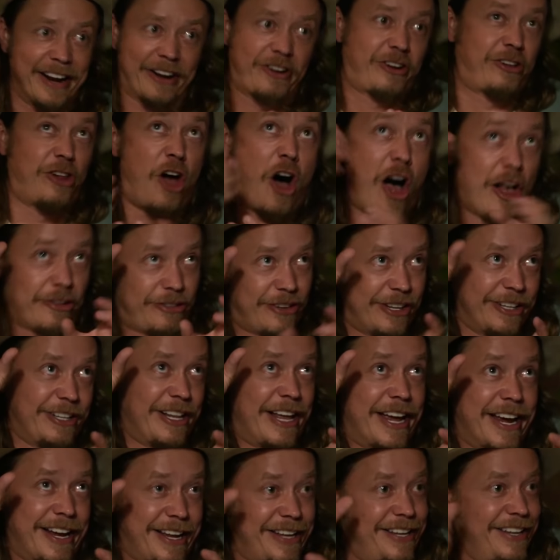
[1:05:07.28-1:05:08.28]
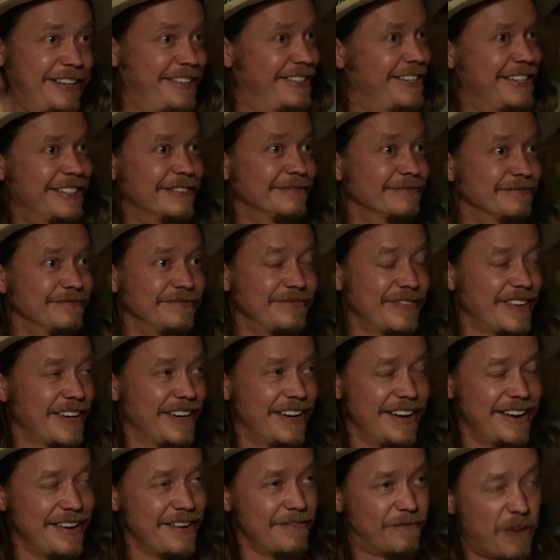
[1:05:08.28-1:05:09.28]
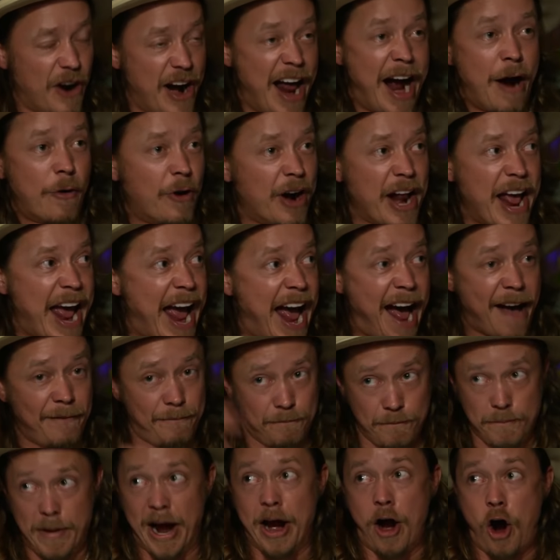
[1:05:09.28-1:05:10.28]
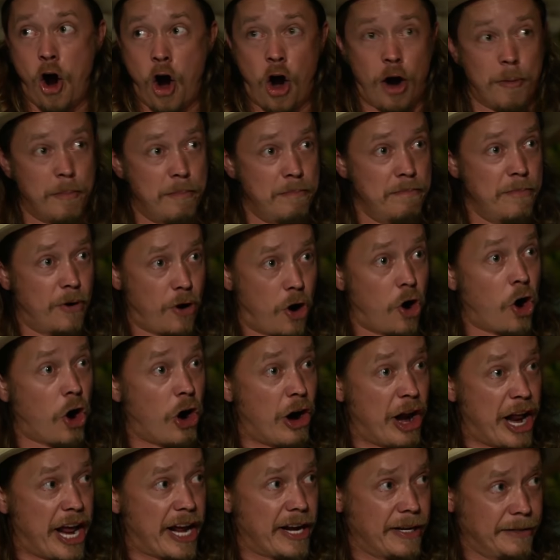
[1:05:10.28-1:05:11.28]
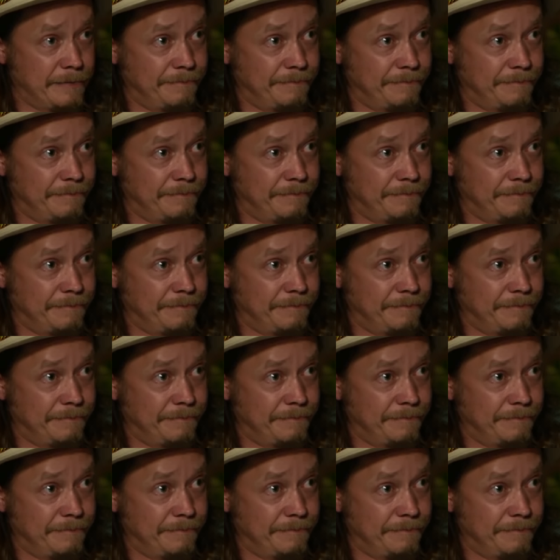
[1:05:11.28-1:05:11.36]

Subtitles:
a closet, like for an hour and a half, my arm hurting.